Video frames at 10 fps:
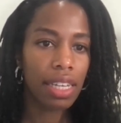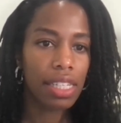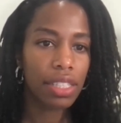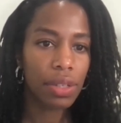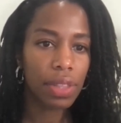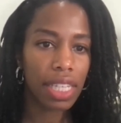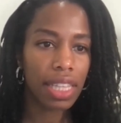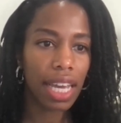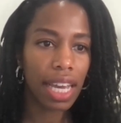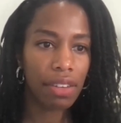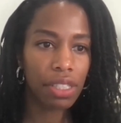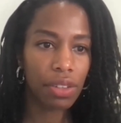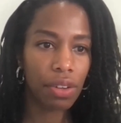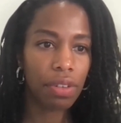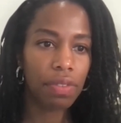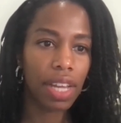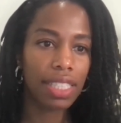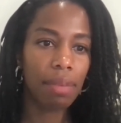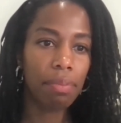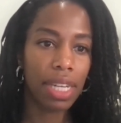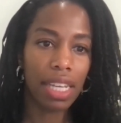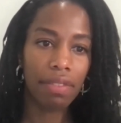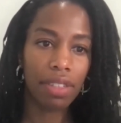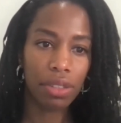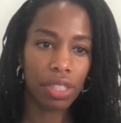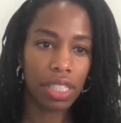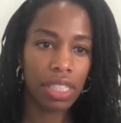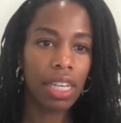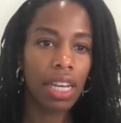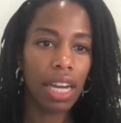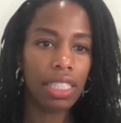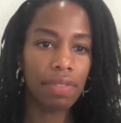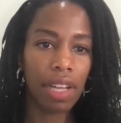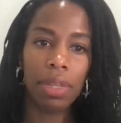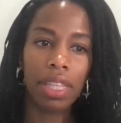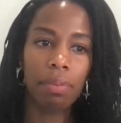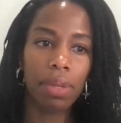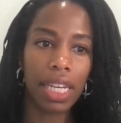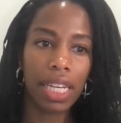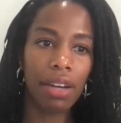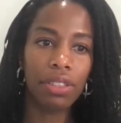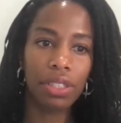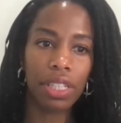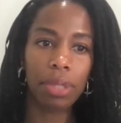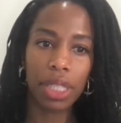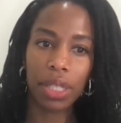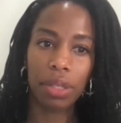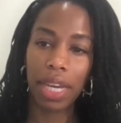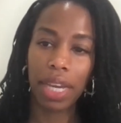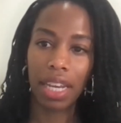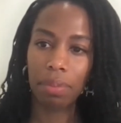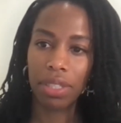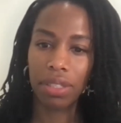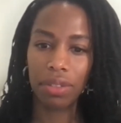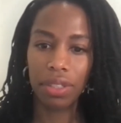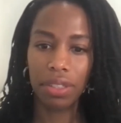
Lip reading: Do you think the end result reflects a mini evolution, a development that played out during the particular painting episode?